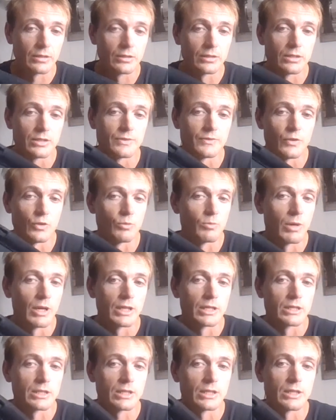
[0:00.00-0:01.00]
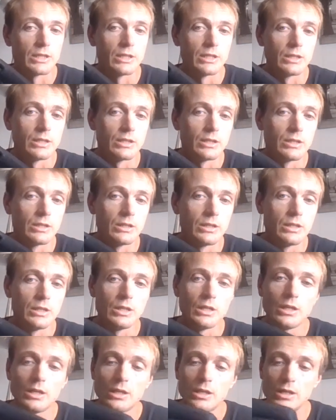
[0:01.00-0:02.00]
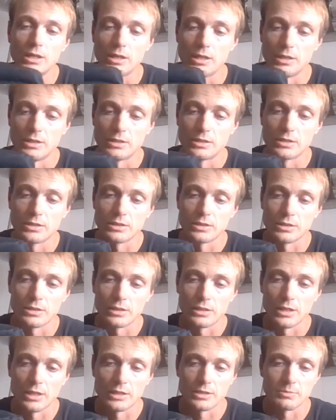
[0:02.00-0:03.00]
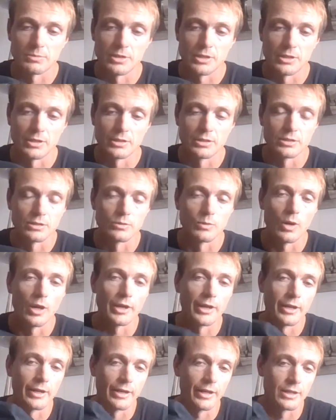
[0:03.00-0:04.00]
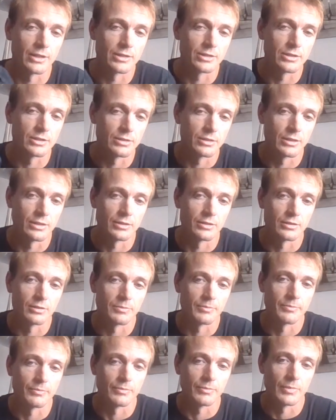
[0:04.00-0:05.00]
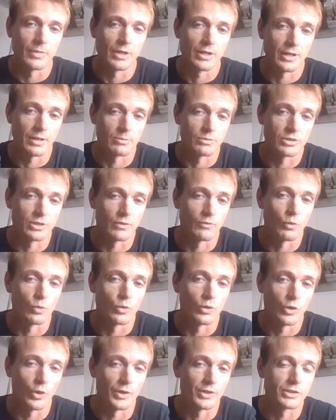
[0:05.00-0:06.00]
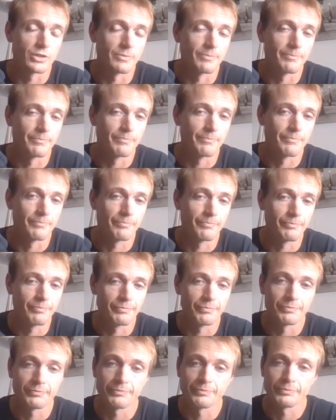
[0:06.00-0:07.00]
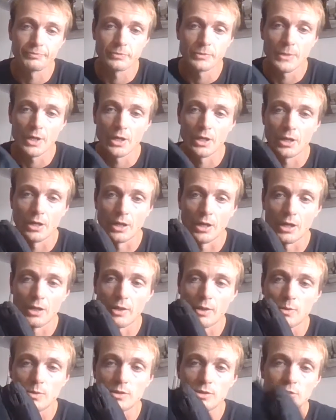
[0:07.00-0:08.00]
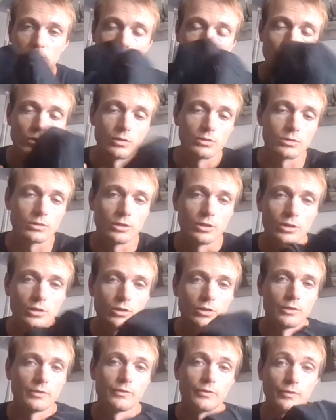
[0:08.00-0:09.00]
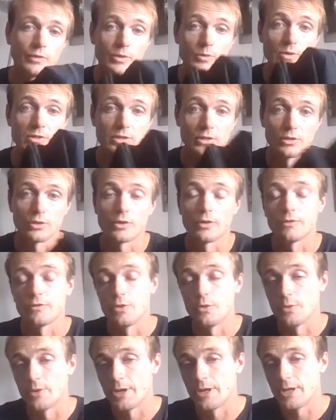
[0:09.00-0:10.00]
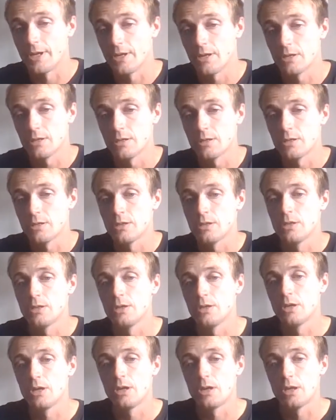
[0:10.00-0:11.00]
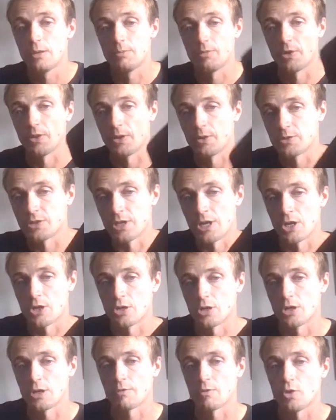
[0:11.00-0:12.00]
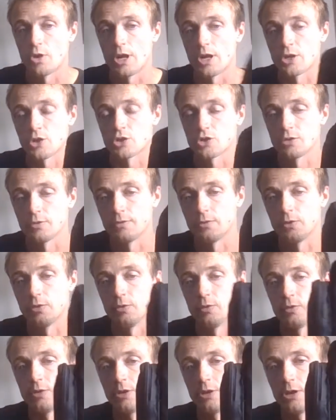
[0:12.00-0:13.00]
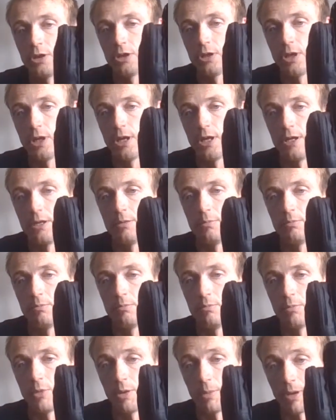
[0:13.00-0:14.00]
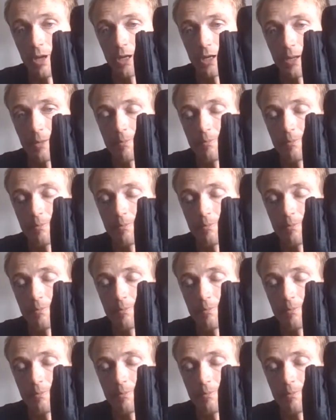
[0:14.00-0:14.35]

This food bag is just to last me until I can get contained and get myself organised. Yeah, there is a lot of food in here, but I've got extra food in my bag.